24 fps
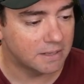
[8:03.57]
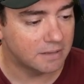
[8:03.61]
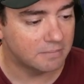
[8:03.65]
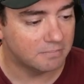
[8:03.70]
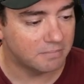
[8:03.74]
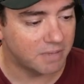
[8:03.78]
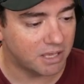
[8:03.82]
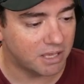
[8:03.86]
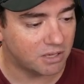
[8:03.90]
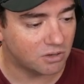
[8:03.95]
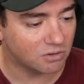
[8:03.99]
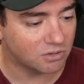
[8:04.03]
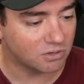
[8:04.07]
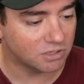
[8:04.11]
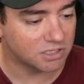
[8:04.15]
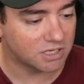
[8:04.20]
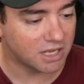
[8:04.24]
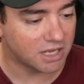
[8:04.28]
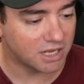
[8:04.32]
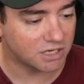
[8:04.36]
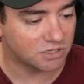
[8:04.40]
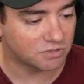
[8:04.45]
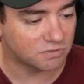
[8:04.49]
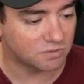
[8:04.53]
Make
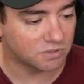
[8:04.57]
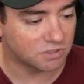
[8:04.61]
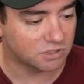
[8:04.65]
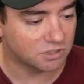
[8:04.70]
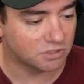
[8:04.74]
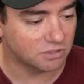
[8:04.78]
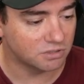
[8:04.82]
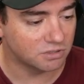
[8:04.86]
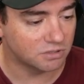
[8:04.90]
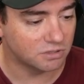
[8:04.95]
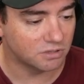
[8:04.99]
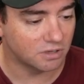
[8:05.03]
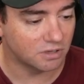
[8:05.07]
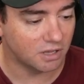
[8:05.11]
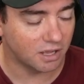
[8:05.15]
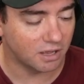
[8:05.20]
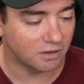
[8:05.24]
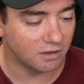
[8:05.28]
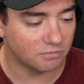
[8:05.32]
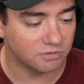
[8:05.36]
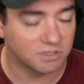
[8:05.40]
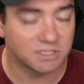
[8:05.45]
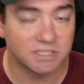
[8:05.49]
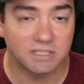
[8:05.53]

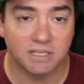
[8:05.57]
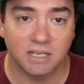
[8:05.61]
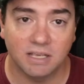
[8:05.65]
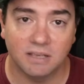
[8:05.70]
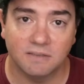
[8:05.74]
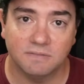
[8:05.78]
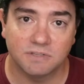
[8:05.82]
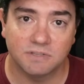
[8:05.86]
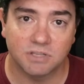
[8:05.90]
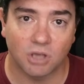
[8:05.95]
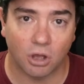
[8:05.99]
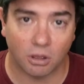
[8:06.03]
onAttach receives